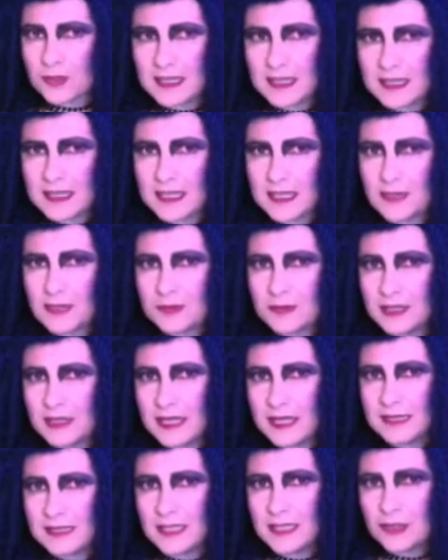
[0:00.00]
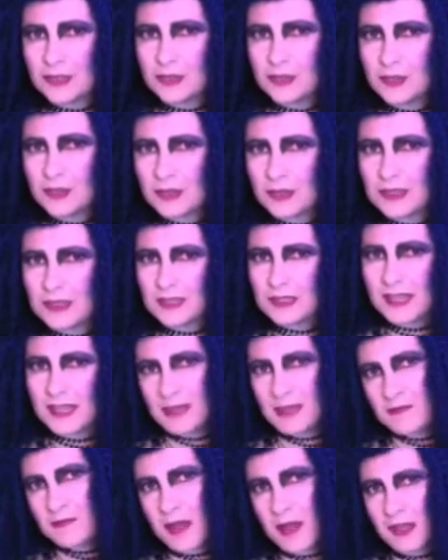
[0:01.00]
and then he realized he could use the
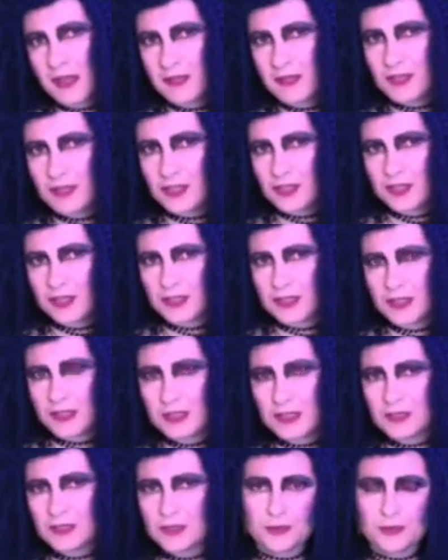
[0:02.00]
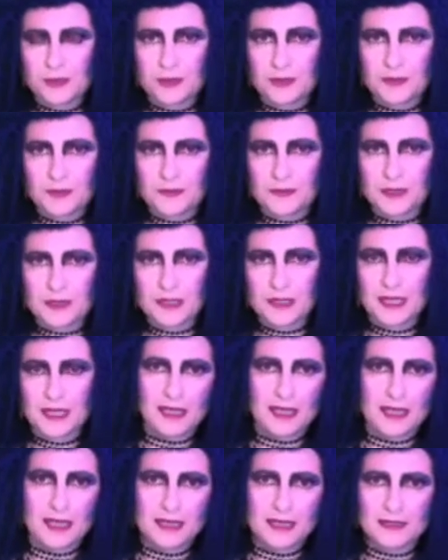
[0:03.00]
same melody, just a little different,
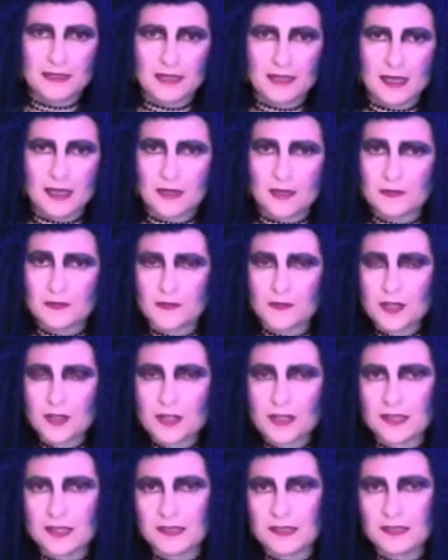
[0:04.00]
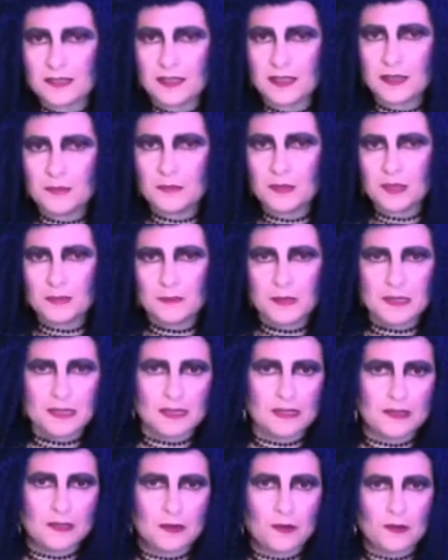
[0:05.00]
in the verses. But it's
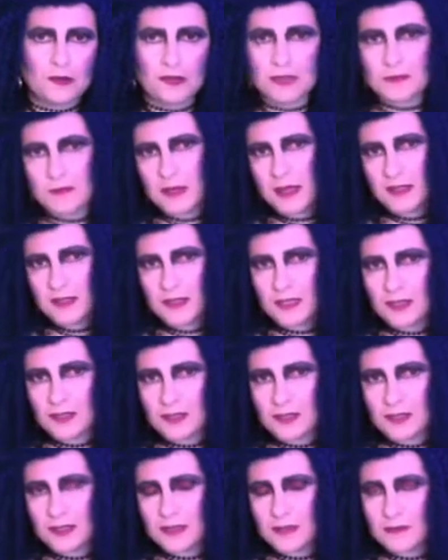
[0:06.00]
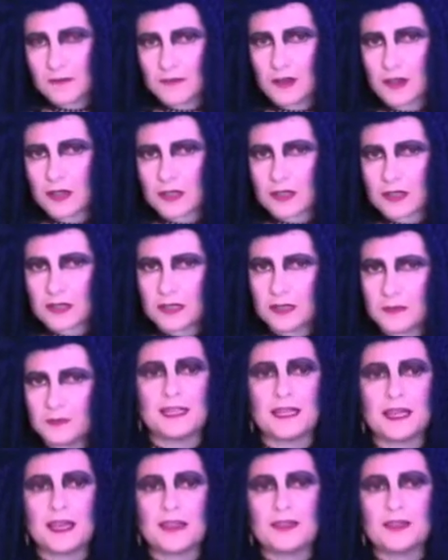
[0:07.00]
basically the chorus melody in the verse.
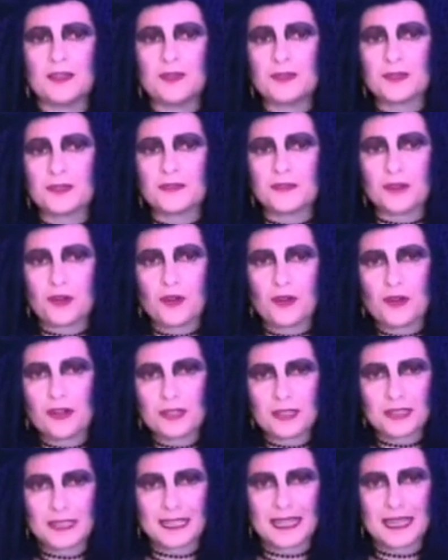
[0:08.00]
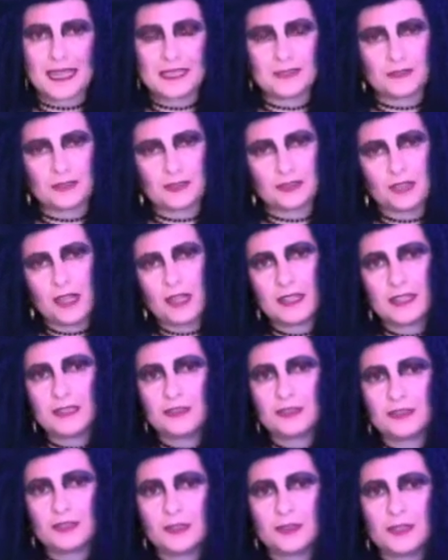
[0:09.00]
The use of the chorus as a kind of song
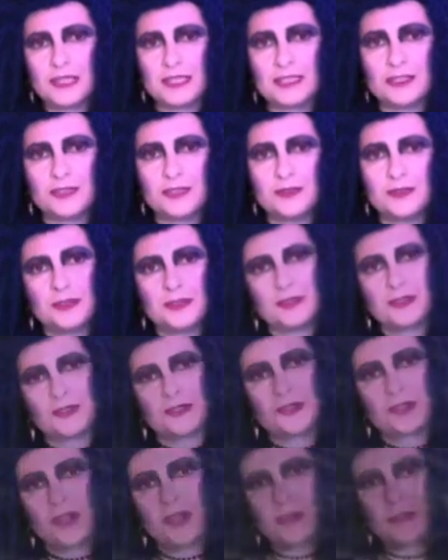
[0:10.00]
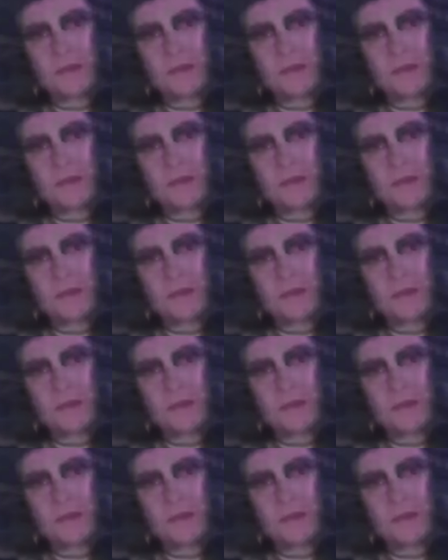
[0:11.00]
intro gets you into the song